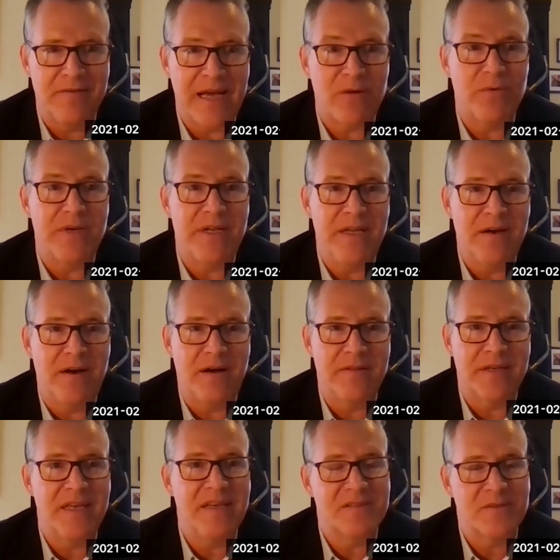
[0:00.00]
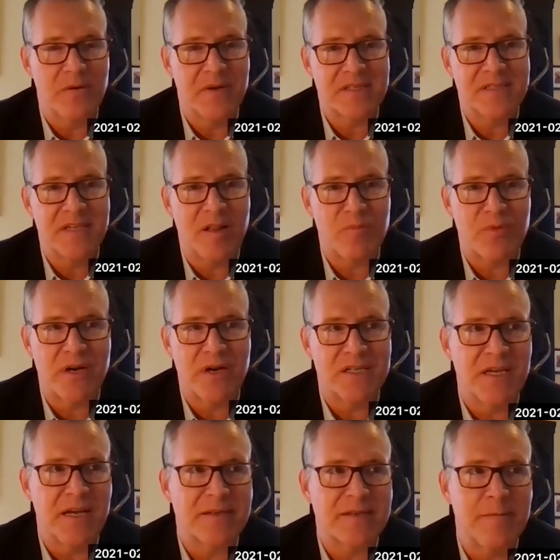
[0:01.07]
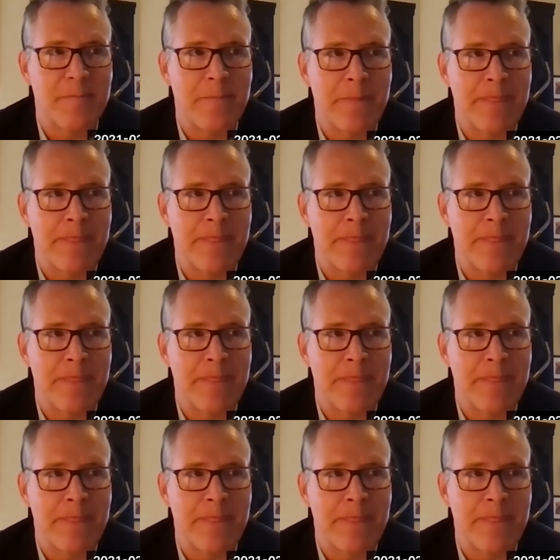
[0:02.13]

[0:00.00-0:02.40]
equity on the Keystone XL project.